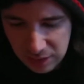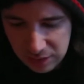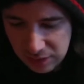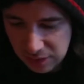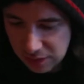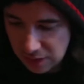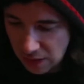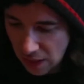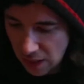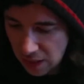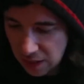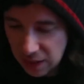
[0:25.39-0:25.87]

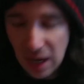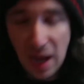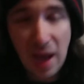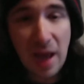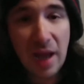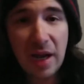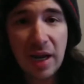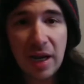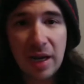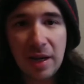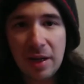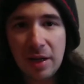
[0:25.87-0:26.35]
Today,
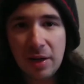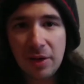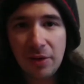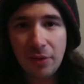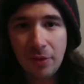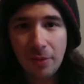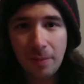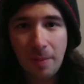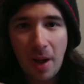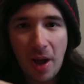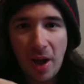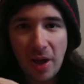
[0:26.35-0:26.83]
a
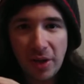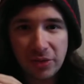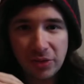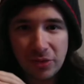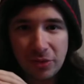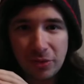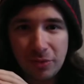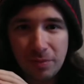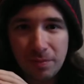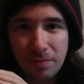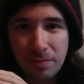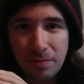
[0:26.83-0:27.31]
little
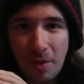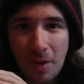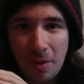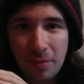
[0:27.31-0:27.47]
parcel